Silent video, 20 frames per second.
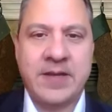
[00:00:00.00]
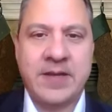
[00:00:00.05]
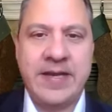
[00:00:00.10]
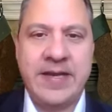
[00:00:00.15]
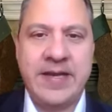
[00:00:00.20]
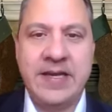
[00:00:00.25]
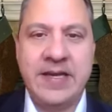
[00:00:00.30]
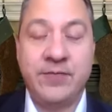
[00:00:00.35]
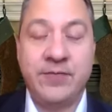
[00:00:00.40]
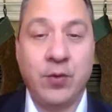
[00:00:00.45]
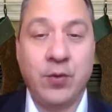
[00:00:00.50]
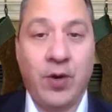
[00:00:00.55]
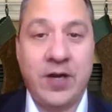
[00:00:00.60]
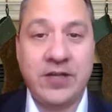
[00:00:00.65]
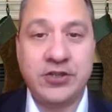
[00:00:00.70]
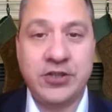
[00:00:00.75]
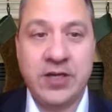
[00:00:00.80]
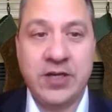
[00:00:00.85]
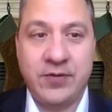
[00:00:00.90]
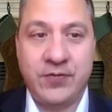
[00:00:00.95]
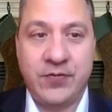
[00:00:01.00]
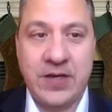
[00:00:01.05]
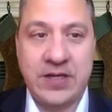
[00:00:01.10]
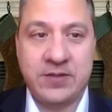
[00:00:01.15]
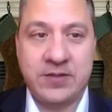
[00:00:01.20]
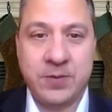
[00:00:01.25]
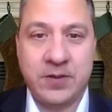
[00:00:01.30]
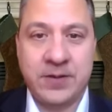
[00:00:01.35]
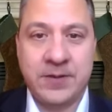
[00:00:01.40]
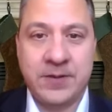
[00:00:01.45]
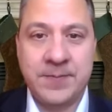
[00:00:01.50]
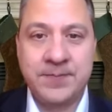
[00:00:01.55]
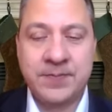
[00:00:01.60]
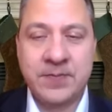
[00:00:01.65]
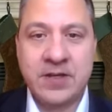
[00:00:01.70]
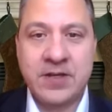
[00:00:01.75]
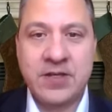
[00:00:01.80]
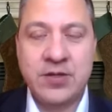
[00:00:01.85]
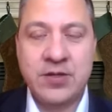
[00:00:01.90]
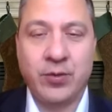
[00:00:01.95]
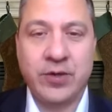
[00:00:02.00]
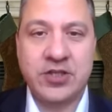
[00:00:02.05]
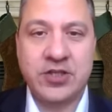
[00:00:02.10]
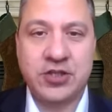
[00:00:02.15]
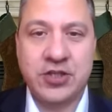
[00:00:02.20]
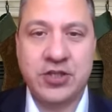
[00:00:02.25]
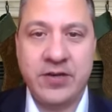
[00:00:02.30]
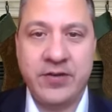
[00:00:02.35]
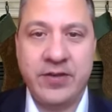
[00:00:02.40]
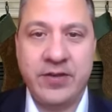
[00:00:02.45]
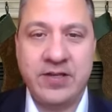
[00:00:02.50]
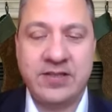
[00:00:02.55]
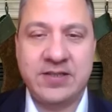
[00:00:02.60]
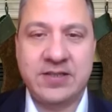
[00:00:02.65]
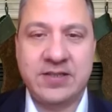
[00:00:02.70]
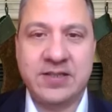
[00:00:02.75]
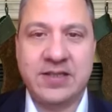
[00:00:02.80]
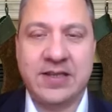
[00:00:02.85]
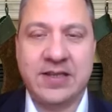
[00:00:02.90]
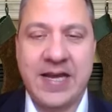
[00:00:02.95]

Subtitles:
And if you're watching on Facebook, you want to share this,